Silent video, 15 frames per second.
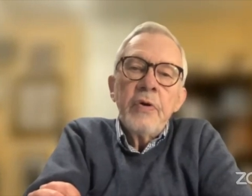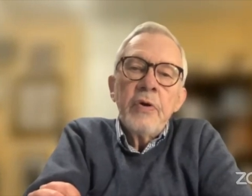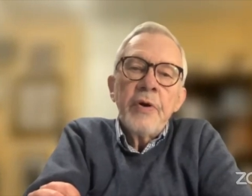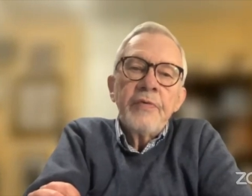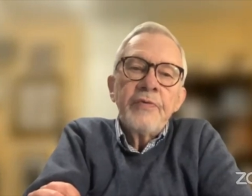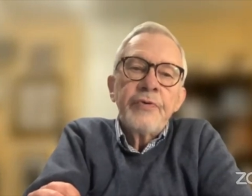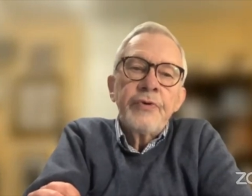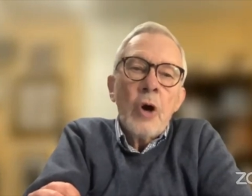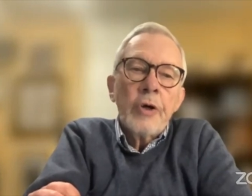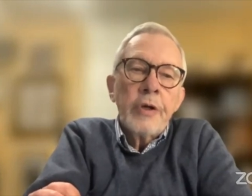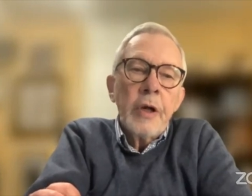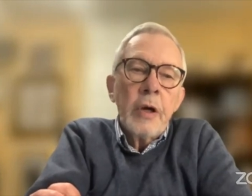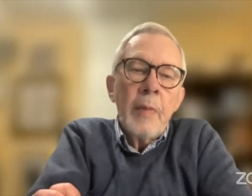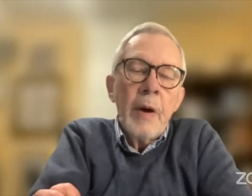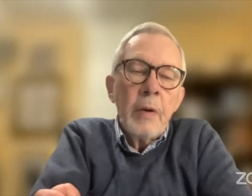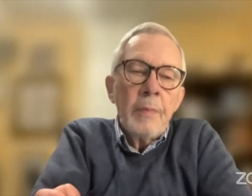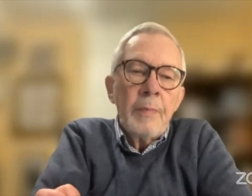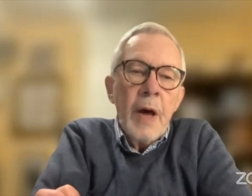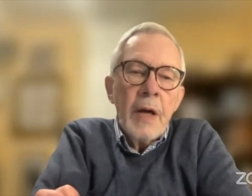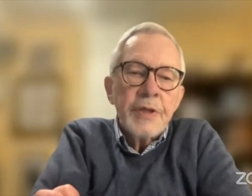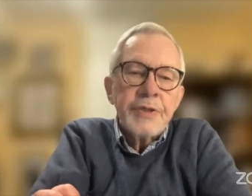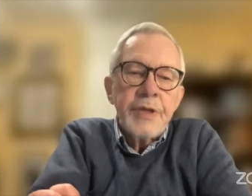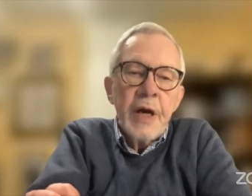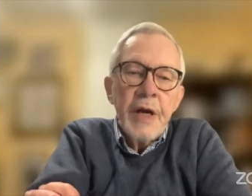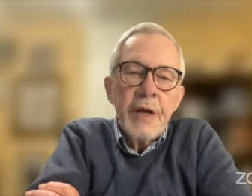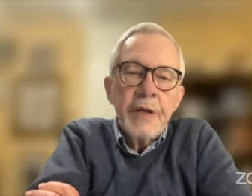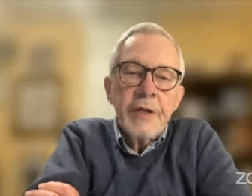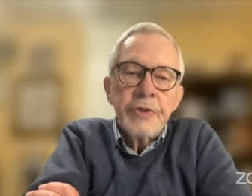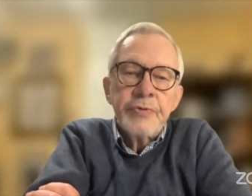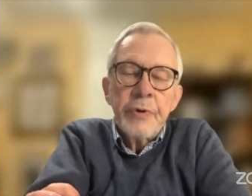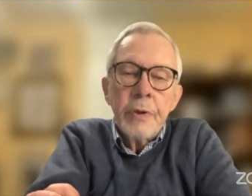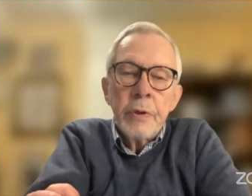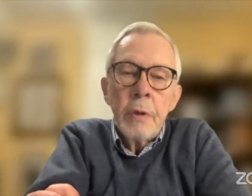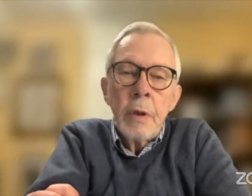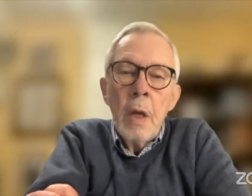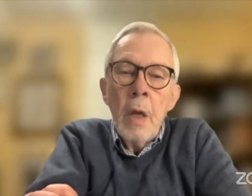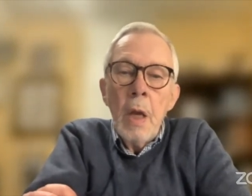out of talking about Palestine, Israel,